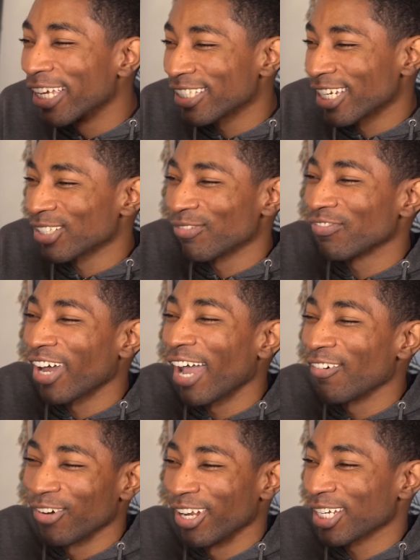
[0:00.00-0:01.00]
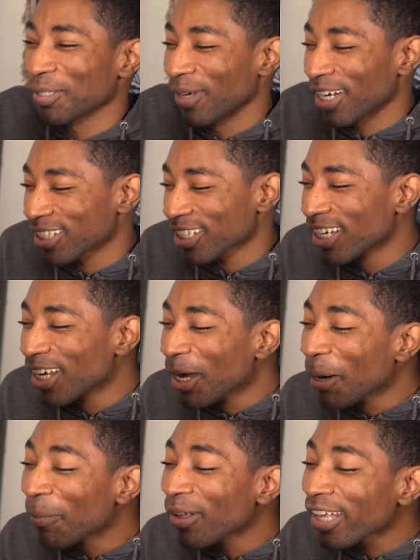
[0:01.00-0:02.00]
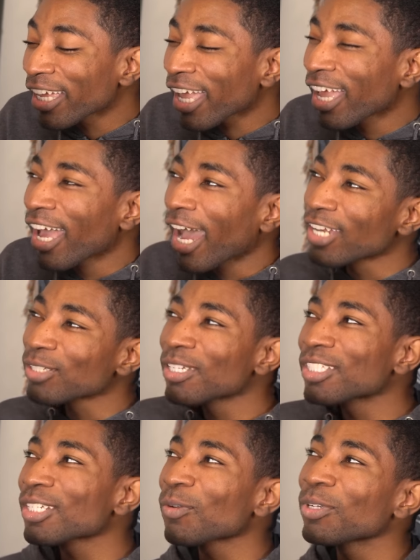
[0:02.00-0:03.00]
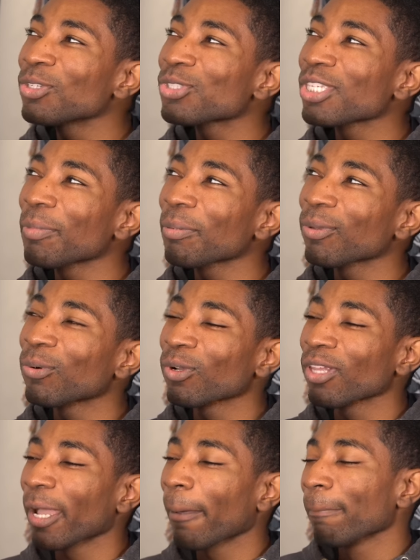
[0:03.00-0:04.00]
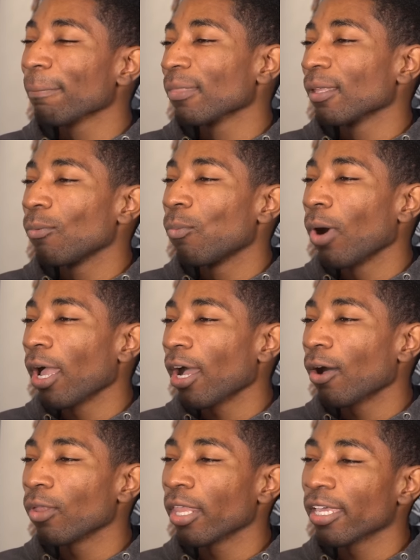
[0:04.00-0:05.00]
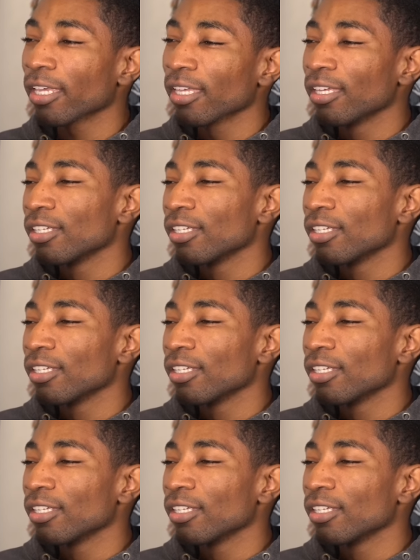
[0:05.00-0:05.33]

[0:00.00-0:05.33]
PlayStation Five or an Xbox, but like I just it's like when you see people who are like, wow, like.